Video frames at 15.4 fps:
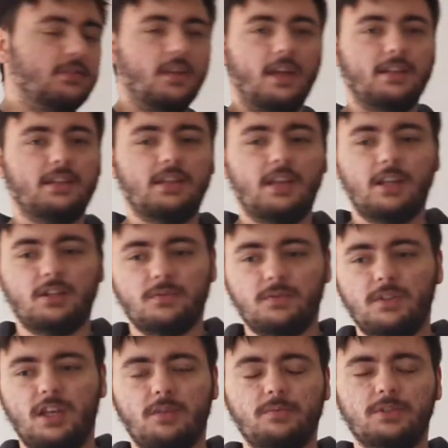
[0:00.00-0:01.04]
at the end of
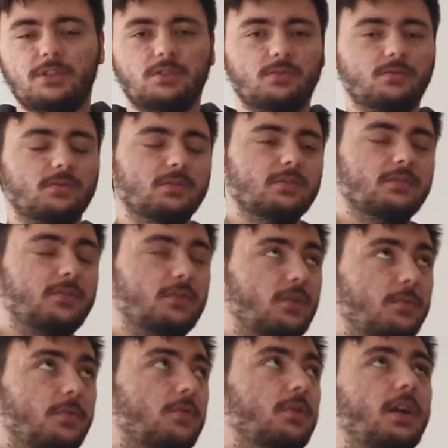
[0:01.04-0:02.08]
the episode, if I
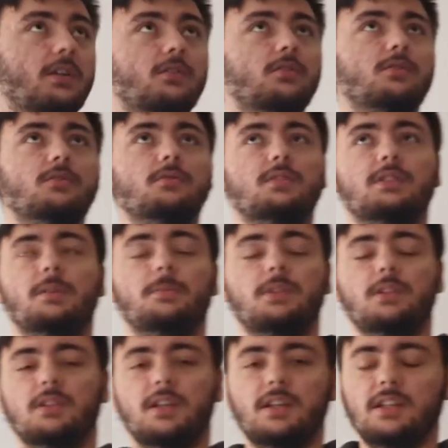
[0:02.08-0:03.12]
remember correctly, or
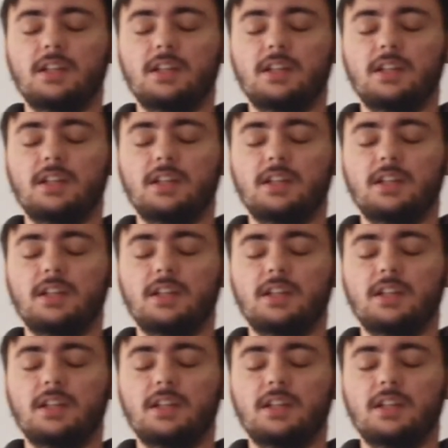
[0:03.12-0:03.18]
something like